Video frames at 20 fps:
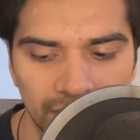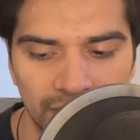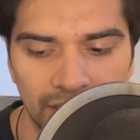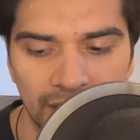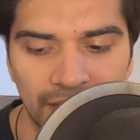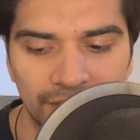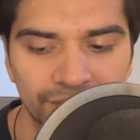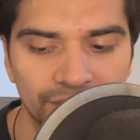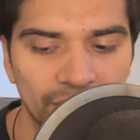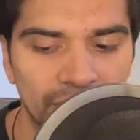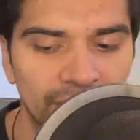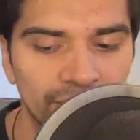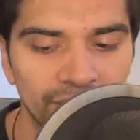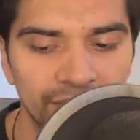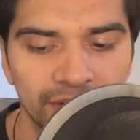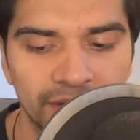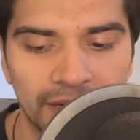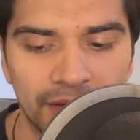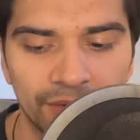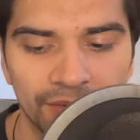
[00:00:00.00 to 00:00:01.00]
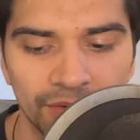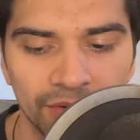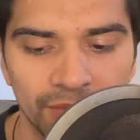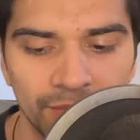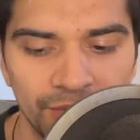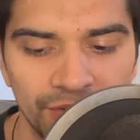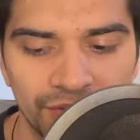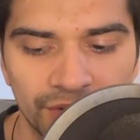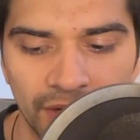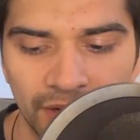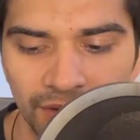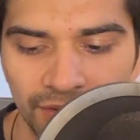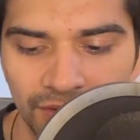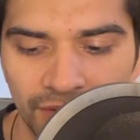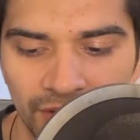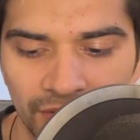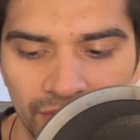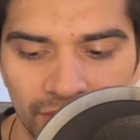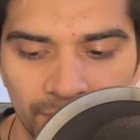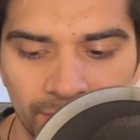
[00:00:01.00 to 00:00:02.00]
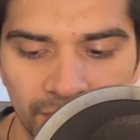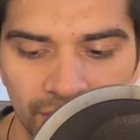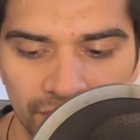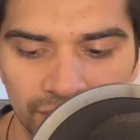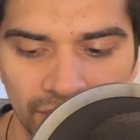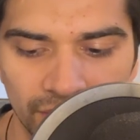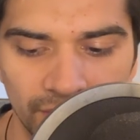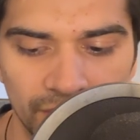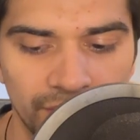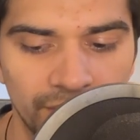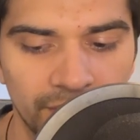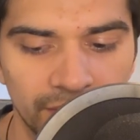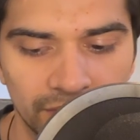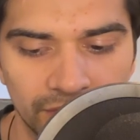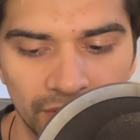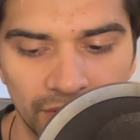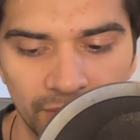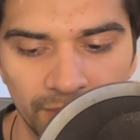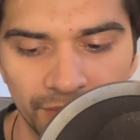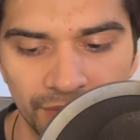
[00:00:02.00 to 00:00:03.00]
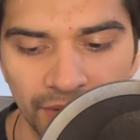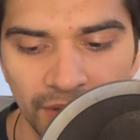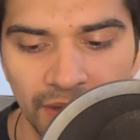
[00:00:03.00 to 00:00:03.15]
After every encounter, Masaya takes a picture of his victims,